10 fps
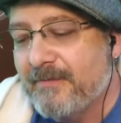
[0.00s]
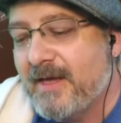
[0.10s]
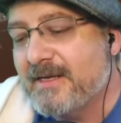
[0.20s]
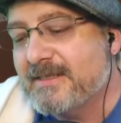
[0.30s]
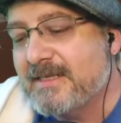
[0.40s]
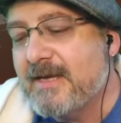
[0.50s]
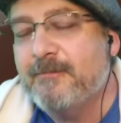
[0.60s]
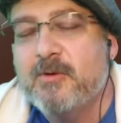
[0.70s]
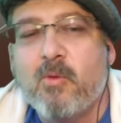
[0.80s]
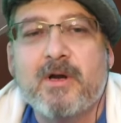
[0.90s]
And that is,
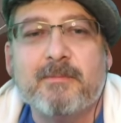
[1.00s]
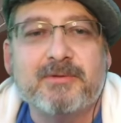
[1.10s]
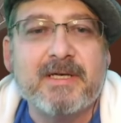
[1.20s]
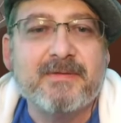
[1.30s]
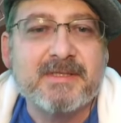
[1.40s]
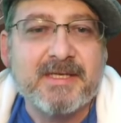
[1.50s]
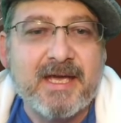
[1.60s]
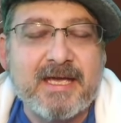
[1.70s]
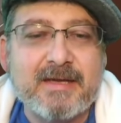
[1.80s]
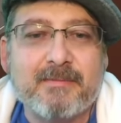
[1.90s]
if you want to play this
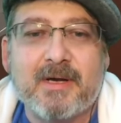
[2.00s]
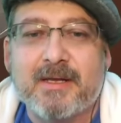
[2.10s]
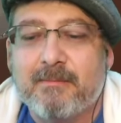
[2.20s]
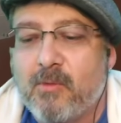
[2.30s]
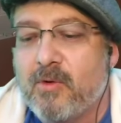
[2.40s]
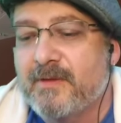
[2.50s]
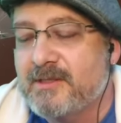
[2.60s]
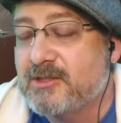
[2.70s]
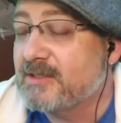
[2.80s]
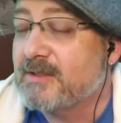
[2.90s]
game and more
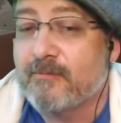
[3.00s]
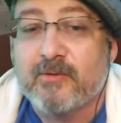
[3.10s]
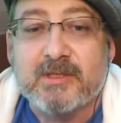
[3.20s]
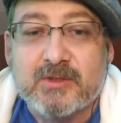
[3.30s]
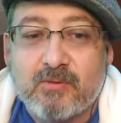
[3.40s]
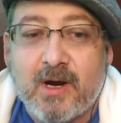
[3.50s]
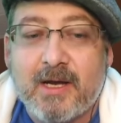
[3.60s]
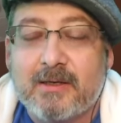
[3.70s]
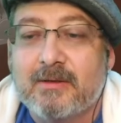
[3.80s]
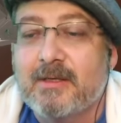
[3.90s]
than just the free
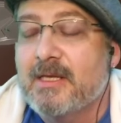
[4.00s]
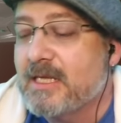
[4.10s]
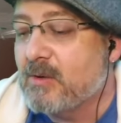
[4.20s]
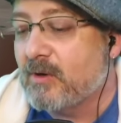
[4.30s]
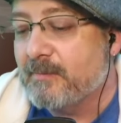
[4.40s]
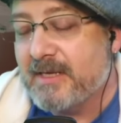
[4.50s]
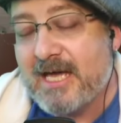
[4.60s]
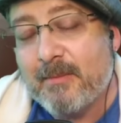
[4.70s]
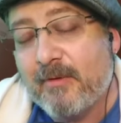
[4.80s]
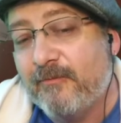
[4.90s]
trial, you want to
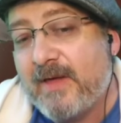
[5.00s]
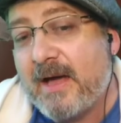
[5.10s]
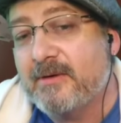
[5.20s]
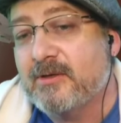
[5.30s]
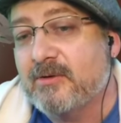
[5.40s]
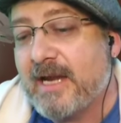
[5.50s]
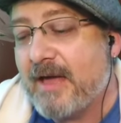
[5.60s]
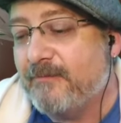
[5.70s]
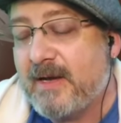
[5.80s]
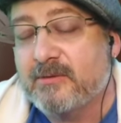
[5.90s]
become a founder and
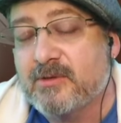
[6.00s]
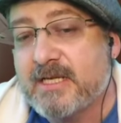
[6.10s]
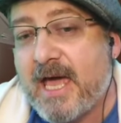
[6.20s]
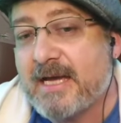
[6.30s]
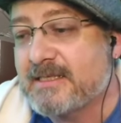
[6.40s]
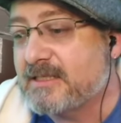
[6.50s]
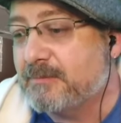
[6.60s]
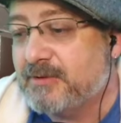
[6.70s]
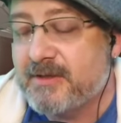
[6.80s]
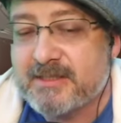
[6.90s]
have founders access
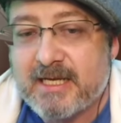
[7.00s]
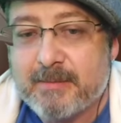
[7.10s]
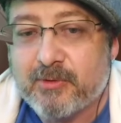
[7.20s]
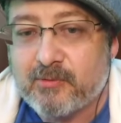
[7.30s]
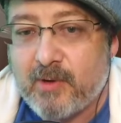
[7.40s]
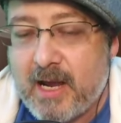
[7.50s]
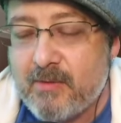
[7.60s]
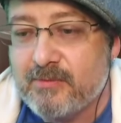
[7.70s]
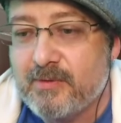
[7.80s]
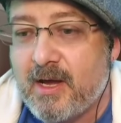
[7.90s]
to play this game
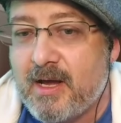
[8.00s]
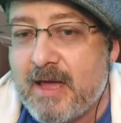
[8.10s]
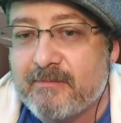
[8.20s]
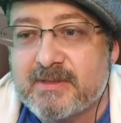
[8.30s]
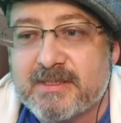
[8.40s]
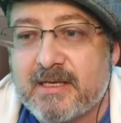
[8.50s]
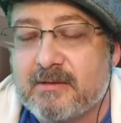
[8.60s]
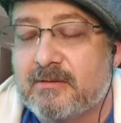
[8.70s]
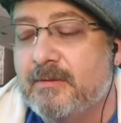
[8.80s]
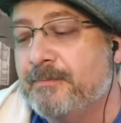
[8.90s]
throughout every
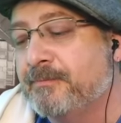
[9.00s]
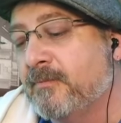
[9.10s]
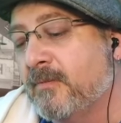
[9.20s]
cycle,